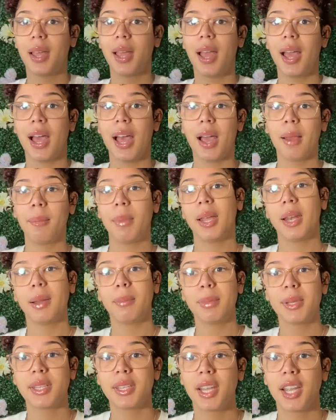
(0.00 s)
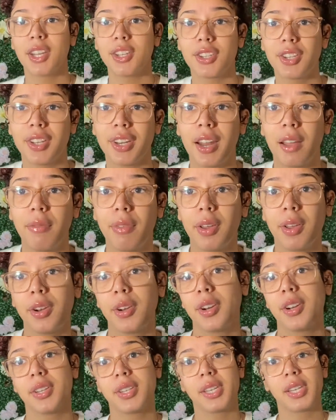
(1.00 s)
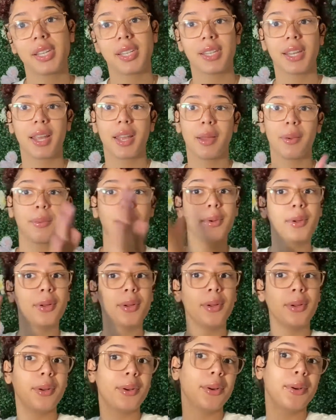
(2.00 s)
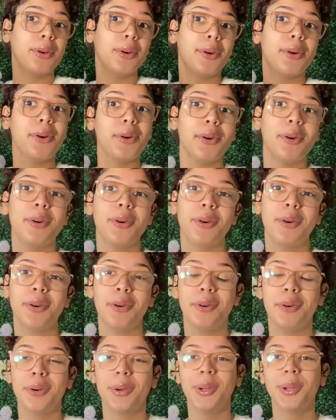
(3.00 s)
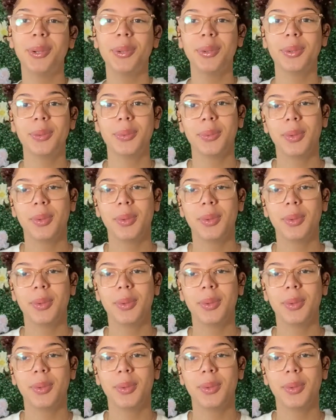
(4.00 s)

Hi, my name is Deja and I failed a nursing exam. Woo!